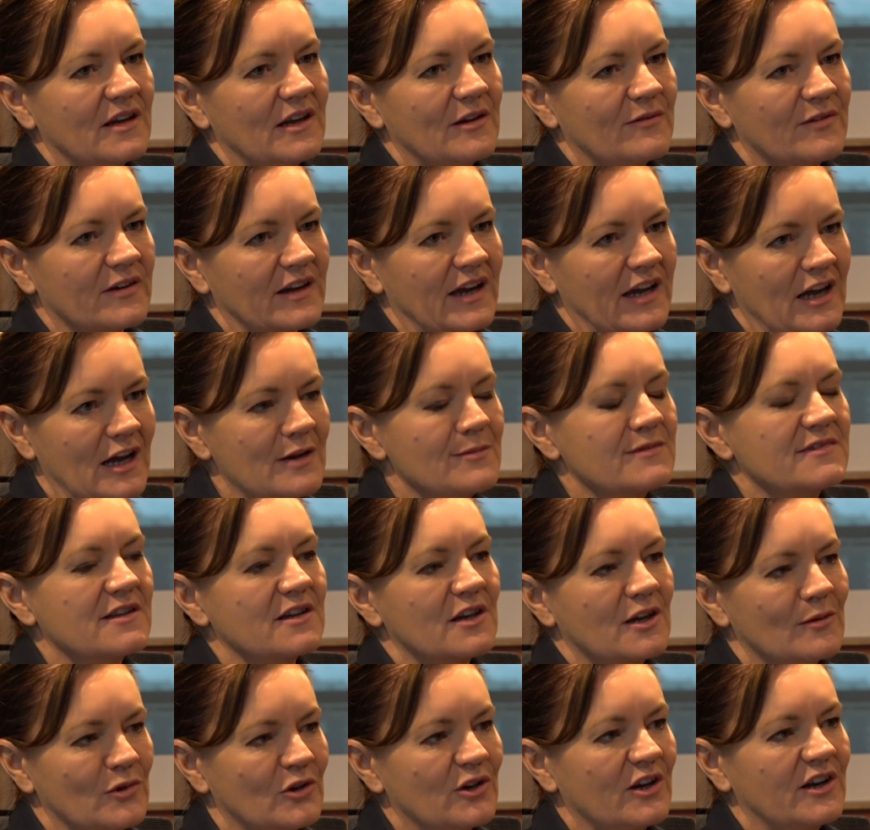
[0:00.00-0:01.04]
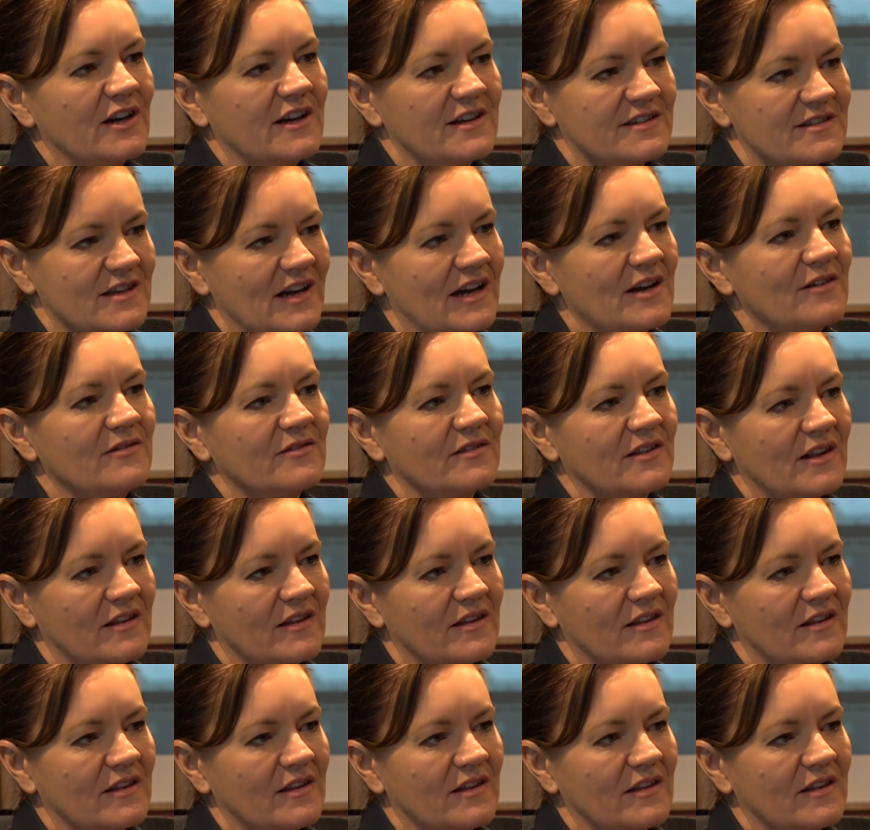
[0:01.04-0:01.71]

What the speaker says: it keeps the community safe,